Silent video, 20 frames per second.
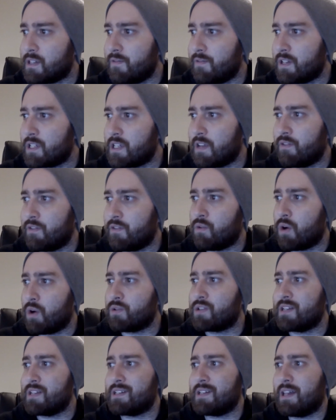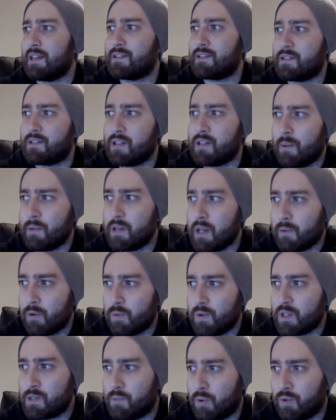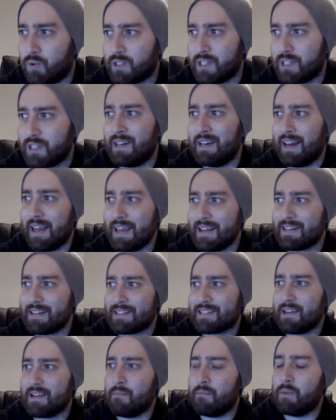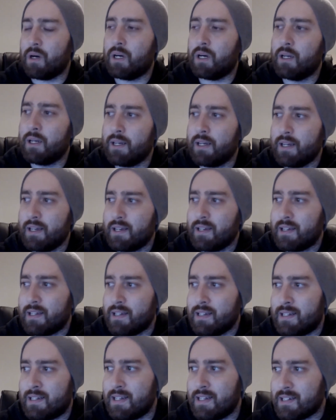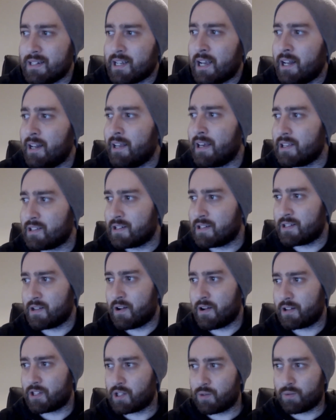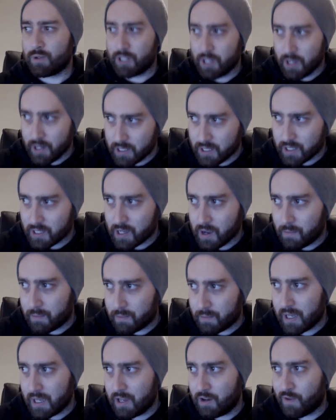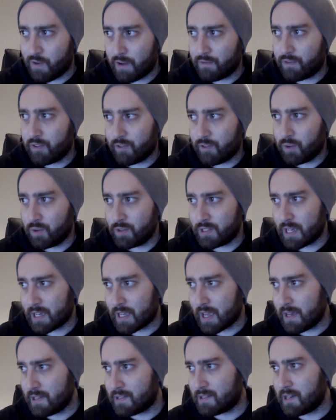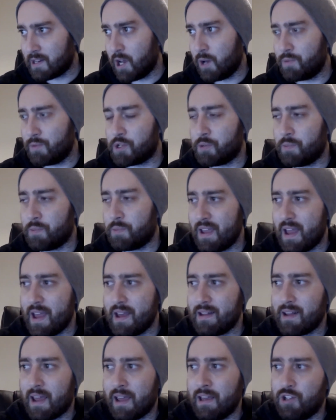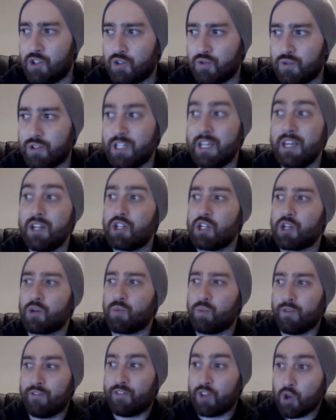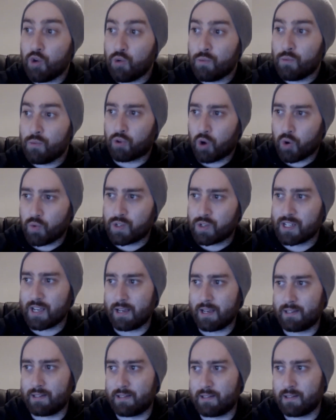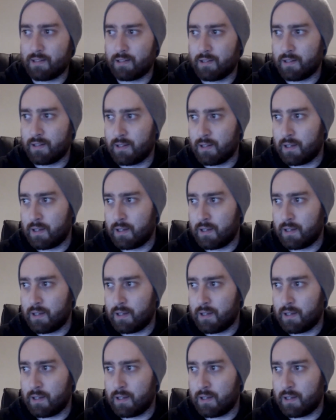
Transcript: 77-year-old sent a letter to WWE's board in late December detailing his desire to return to the company he ran for four decades to help spearhead a strategic review process.